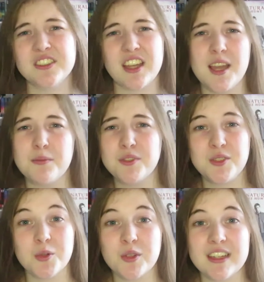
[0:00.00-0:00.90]
type
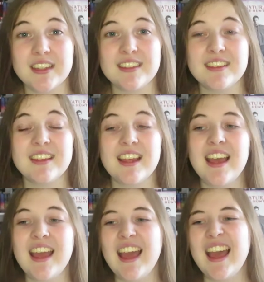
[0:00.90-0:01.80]
stories,
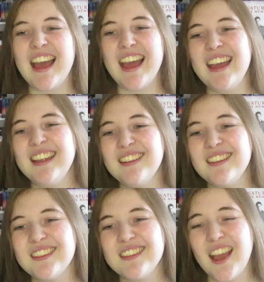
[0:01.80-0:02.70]

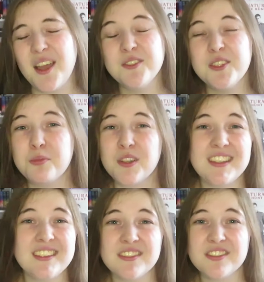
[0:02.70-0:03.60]
and I'm just pretty
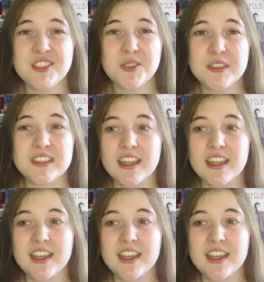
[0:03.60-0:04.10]
indifferent to it.